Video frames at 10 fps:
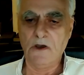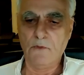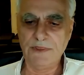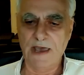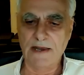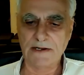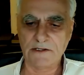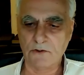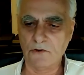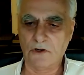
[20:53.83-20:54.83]
with
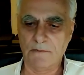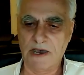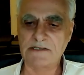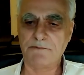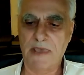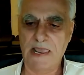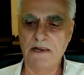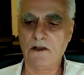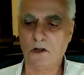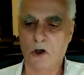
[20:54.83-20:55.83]
Nahdlatul Ulama's
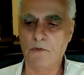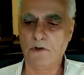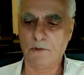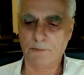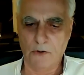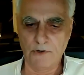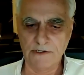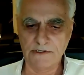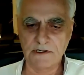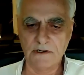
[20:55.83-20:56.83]
main global
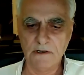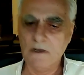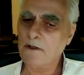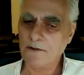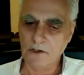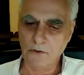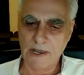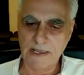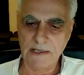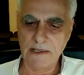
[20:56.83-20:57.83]
opponents, the
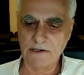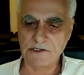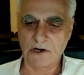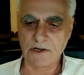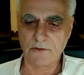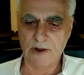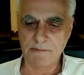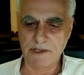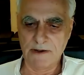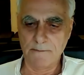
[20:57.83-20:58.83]
UAE and Saudi
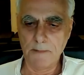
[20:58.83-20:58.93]
Arabia.